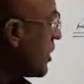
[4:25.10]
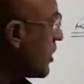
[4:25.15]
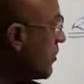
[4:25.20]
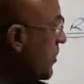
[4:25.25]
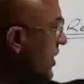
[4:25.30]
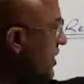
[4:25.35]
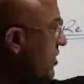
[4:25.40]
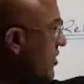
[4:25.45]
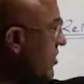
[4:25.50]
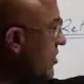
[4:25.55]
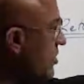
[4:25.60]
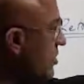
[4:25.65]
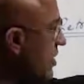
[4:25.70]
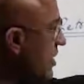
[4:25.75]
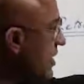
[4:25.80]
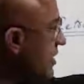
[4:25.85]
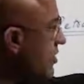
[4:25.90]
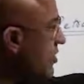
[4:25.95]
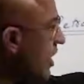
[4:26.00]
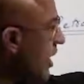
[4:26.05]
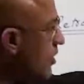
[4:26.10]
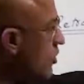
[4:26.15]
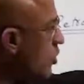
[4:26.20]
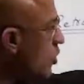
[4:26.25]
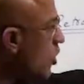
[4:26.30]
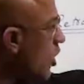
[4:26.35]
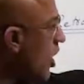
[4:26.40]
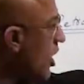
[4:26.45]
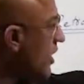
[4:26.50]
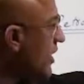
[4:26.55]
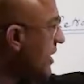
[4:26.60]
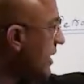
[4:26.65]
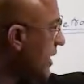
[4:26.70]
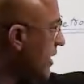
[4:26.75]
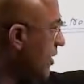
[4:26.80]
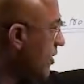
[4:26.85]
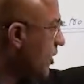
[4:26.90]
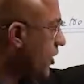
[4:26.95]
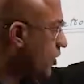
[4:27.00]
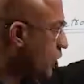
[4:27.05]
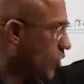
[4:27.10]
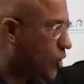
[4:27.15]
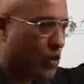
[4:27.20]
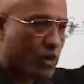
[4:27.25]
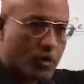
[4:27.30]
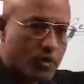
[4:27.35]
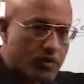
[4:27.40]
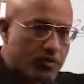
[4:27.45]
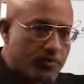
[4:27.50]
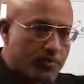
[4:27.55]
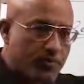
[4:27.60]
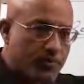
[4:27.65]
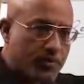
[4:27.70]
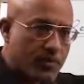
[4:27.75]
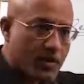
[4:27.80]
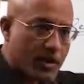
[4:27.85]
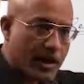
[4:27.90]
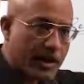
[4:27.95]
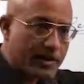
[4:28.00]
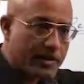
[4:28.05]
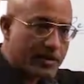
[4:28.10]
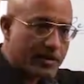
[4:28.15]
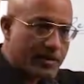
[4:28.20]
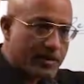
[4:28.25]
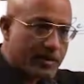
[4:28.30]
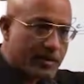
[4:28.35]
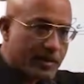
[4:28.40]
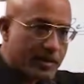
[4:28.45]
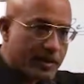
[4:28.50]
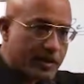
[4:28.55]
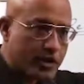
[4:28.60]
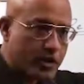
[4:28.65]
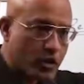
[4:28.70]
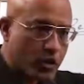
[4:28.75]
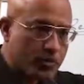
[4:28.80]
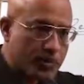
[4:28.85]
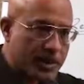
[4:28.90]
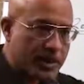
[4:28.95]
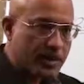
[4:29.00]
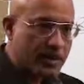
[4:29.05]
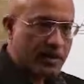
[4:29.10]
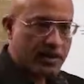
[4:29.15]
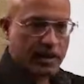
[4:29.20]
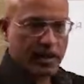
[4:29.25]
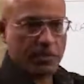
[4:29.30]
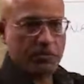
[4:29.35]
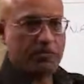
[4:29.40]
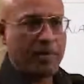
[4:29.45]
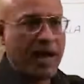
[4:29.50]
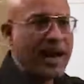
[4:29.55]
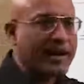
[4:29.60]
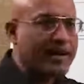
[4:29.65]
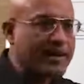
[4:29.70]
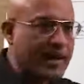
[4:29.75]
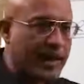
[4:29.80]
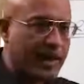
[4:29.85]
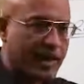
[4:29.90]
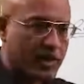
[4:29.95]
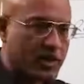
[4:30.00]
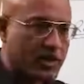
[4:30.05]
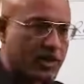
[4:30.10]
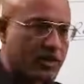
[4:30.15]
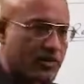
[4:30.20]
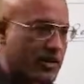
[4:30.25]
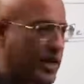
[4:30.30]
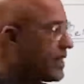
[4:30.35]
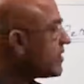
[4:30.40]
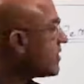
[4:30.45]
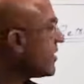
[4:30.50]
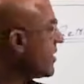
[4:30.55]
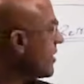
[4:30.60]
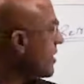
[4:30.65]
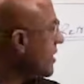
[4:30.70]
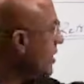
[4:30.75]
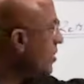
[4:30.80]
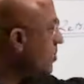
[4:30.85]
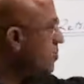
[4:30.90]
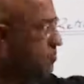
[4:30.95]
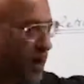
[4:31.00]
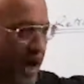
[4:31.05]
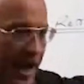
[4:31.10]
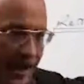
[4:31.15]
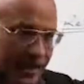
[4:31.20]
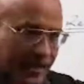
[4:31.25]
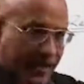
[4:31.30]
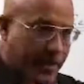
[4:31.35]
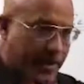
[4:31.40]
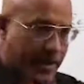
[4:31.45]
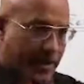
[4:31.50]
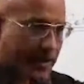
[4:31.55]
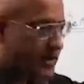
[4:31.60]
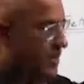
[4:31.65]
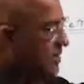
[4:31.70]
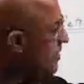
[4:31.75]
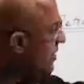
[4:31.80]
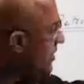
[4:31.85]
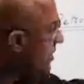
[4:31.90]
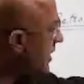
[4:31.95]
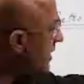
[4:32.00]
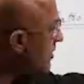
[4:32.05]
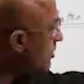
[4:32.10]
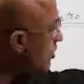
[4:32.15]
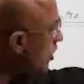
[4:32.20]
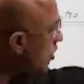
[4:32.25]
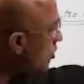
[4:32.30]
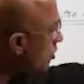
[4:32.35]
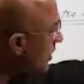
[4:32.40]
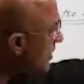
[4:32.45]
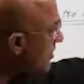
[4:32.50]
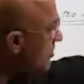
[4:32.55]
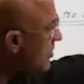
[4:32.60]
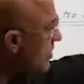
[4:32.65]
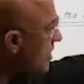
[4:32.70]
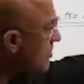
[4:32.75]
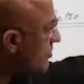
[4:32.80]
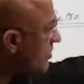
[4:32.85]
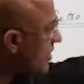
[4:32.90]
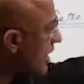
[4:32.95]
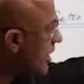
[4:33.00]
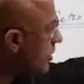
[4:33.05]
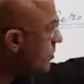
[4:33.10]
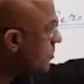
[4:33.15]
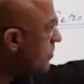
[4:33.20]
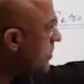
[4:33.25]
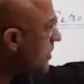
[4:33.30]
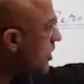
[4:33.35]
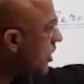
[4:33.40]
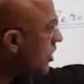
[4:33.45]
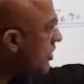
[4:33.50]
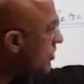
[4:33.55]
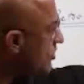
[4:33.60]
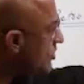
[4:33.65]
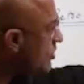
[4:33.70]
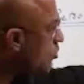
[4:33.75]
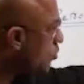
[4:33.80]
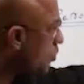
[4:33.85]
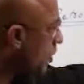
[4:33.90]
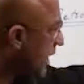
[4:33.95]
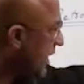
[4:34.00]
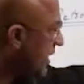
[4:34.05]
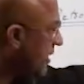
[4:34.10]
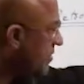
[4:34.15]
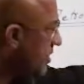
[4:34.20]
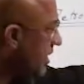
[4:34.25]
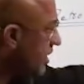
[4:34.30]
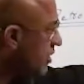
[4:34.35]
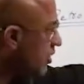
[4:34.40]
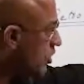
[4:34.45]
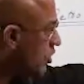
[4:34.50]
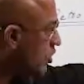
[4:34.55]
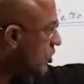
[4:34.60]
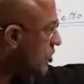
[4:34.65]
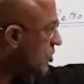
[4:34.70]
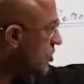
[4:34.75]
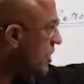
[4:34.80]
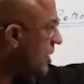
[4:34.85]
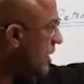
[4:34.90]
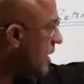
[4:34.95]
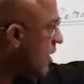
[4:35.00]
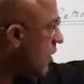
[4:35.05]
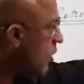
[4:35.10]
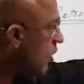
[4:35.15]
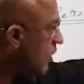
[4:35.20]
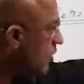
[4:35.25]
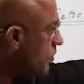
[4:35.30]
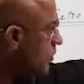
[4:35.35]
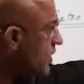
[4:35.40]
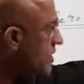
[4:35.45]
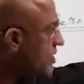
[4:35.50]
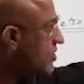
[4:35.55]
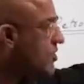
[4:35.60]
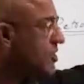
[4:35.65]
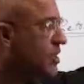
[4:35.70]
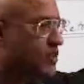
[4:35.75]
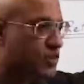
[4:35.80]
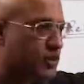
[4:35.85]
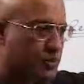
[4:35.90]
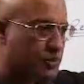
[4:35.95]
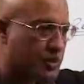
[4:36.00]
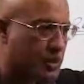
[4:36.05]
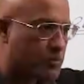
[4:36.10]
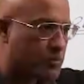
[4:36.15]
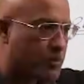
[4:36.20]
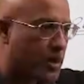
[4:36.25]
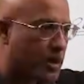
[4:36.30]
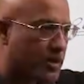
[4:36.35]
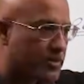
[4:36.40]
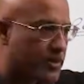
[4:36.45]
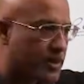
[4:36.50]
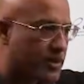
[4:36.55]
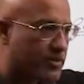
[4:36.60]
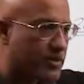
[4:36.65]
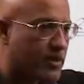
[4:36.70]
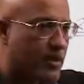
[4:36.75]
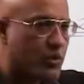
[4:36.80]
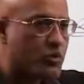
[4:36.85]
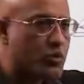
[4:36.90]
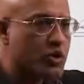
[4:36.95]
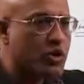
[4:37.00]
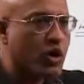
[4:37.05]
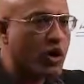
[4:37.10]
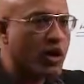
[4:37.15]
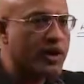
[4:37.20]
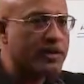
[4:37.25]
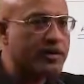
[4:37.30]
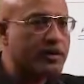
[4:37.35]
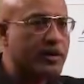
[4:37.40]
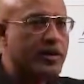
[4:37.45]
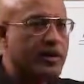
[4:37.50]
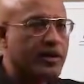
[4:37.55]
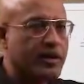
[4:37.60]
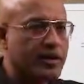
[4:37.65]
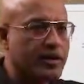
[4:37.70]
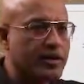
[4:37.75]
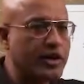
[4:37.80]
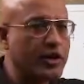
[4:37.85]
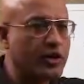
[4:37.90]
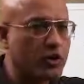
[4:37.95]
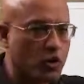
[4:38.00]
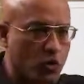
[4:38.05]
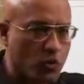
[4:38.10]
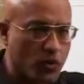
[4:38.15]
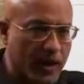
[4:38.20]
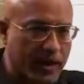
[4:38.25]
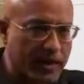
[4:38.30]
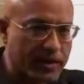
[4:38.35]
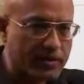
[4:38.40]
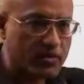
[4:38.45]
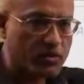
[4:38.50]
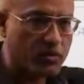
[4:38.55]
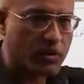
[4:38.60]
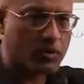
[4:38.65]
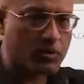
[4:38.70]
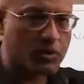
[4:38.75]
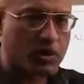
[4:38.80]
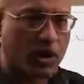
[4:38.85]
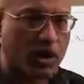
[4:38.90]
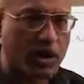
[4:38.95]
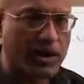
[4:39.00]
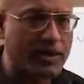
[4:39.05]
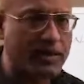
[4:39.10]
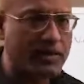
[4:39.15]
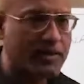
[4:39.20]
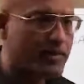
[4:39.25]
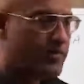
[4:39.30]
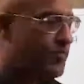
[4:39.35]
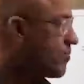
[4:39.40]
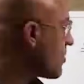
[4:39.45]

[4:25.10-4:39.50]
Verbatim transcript: reverse is also called retro, right? Retro mean in back direction, right? Back gear, right? So reverse transcribe, because this virus undergoes reverse transcription process, we call it retrovirus. What we call it?